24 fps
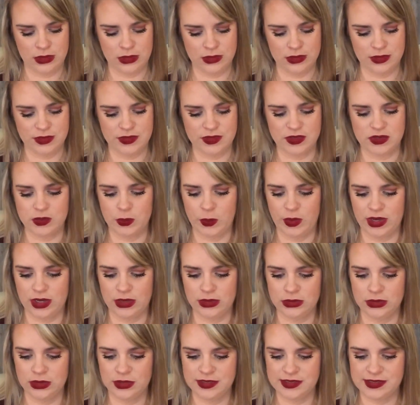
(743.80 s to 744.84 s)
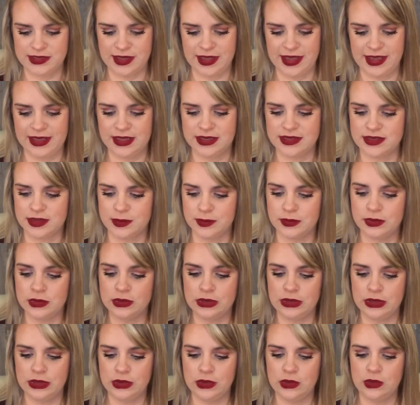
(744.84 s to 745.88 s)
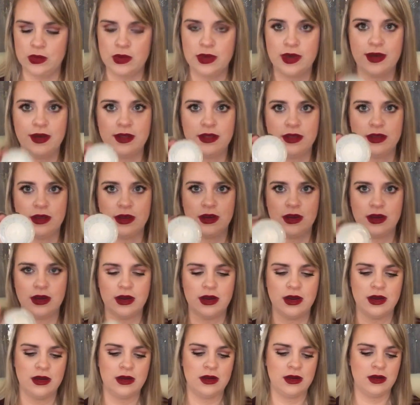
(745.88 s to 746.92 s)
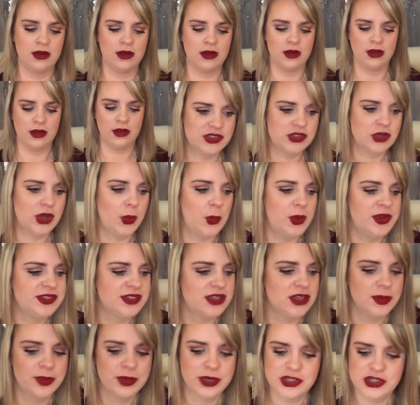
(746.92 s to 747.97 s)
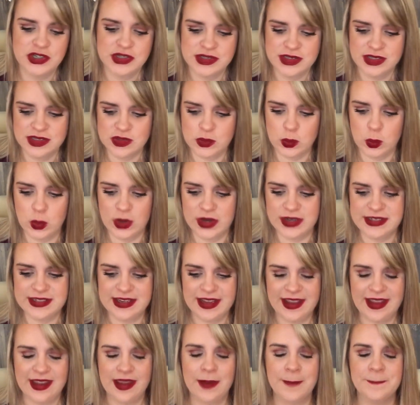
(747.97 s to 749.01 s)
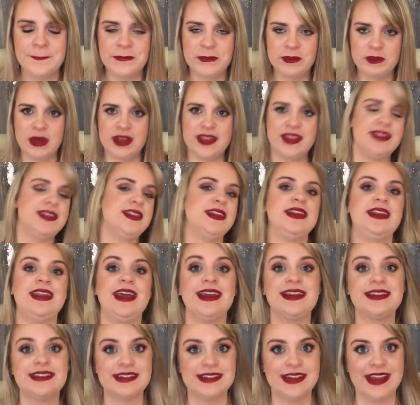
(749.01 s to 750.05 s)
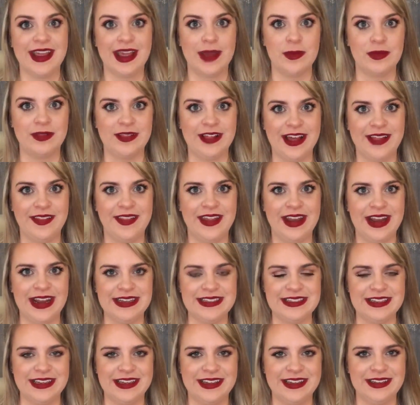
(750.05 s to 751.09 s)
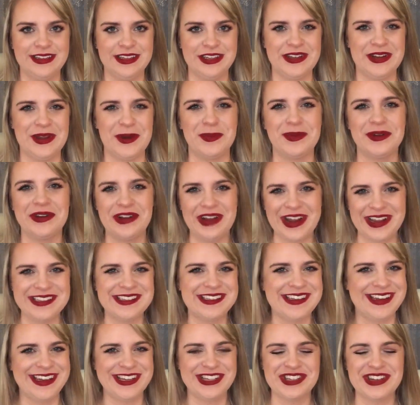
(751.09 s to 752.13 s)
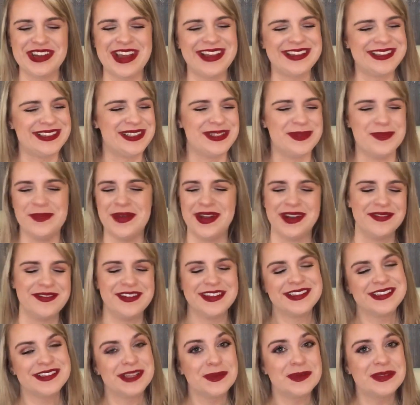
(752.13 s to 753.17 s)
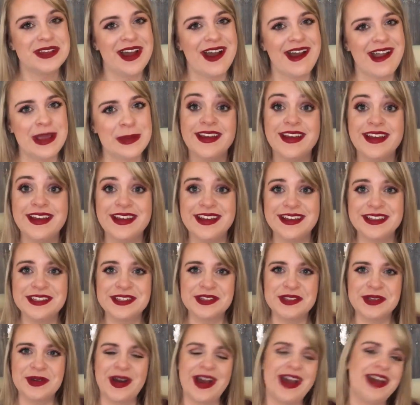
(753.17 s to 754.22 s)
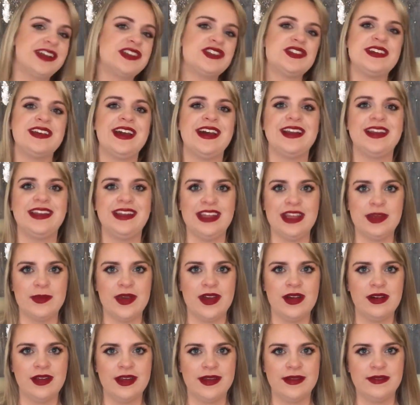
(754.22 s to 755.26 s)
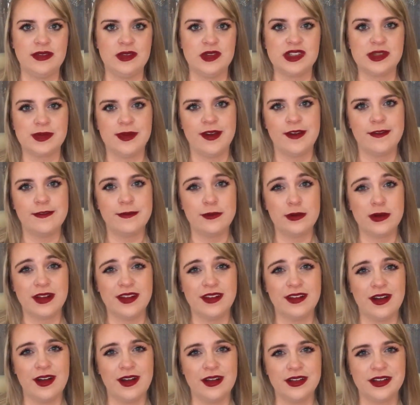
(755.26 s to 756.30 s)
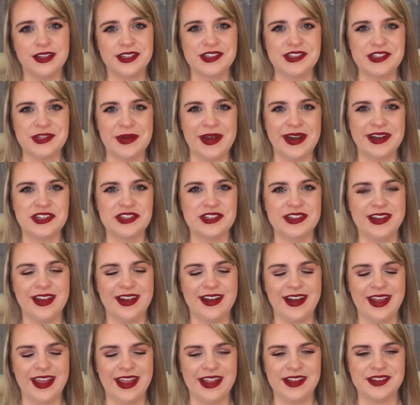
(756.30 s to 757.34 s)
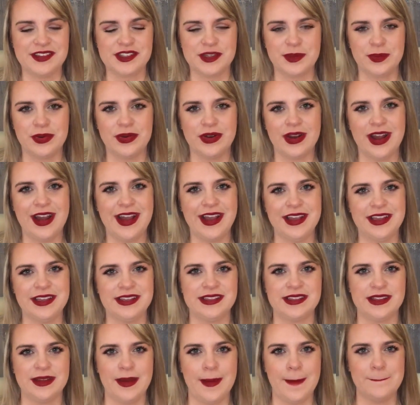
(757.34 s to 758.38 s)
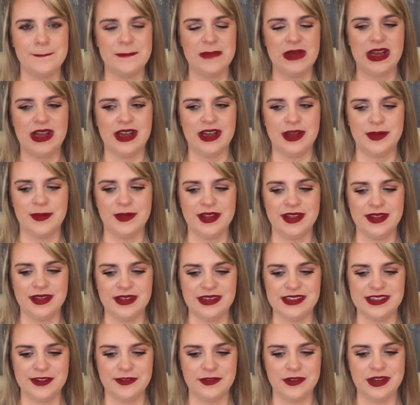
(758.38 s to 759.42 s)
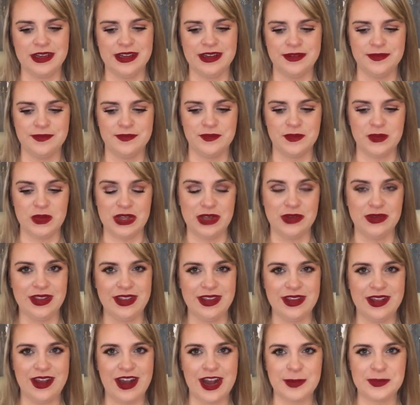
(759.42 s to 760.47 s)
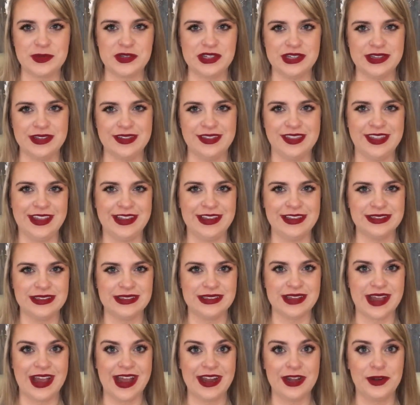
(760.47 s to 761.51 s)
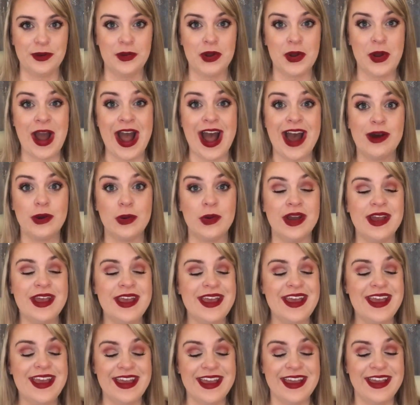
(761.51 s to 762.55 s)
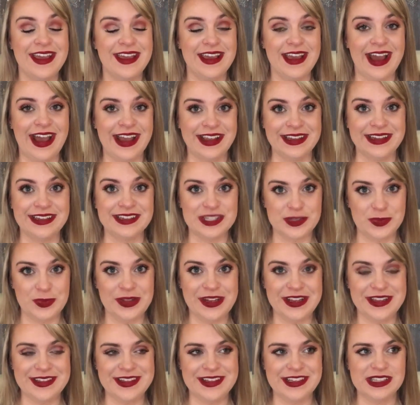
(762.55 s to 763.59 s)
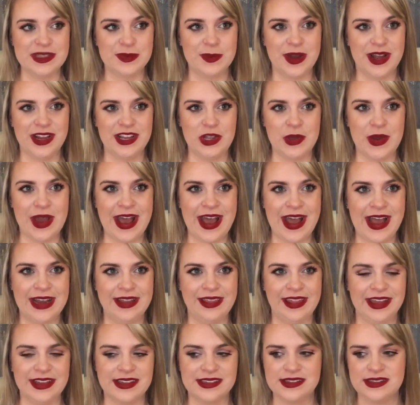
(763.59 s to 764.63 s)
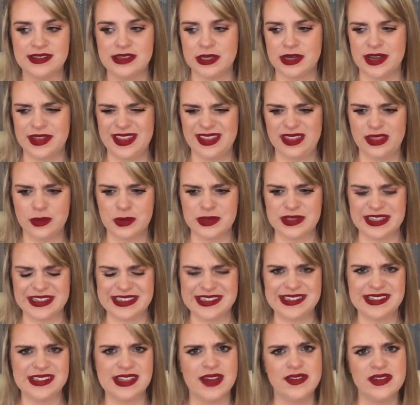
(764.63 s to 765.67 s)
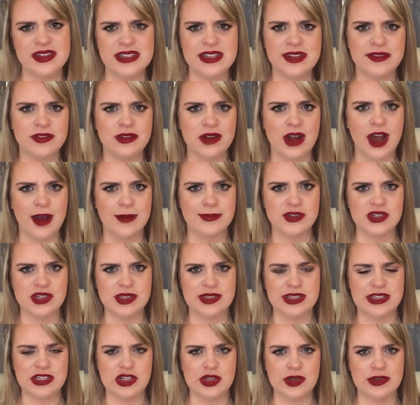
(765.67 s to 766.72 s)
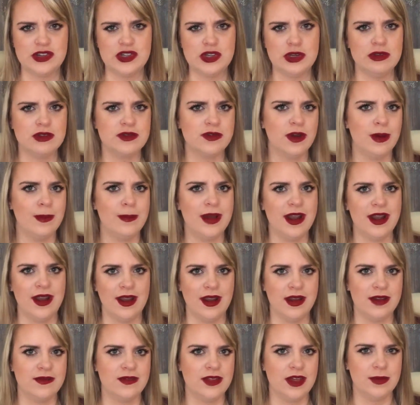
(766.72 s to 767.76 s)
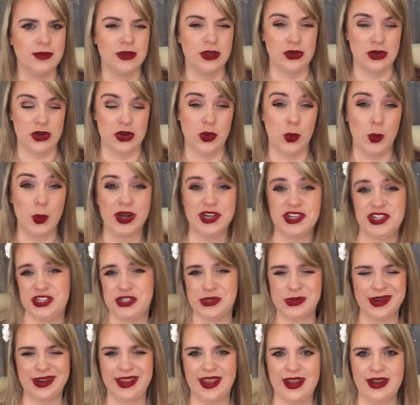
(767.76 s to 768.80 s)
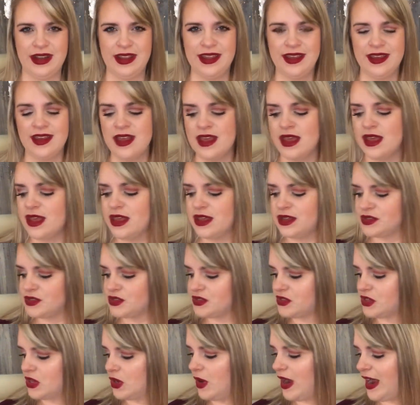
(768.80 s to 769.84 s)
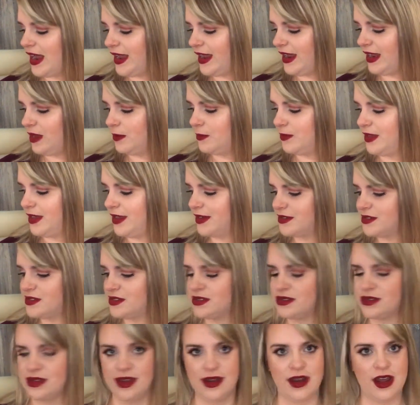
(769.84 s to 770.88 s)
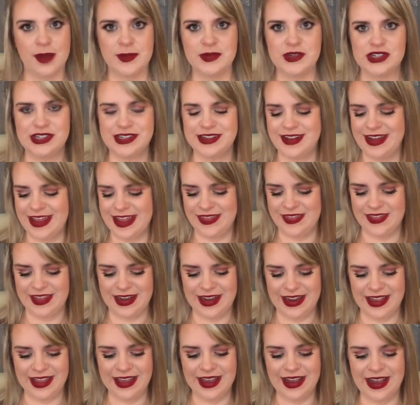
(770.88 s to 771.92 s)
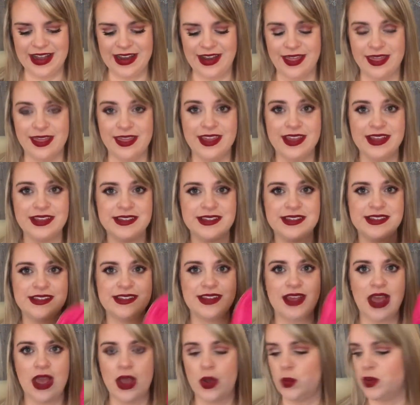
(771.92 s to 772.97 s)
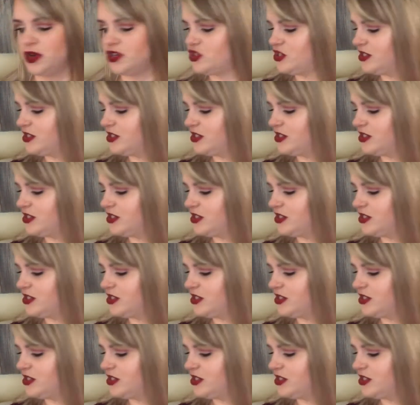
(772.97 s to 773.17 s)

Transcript: this is what it looks like. It's a blue color. So I was gonna purchase this one day, but then the next day, I'm glad that I didn't. You know, procrastination has its benefits sometimes. So I actually got an email, if you spent forty dollars, you actually got a surprise um, different beauty option things. I don't know how I can explain this, but you had like, there, I think there was like seven different options that you could choose from, but none of them you knew what you were getting. So I picked an option, and then I got this, which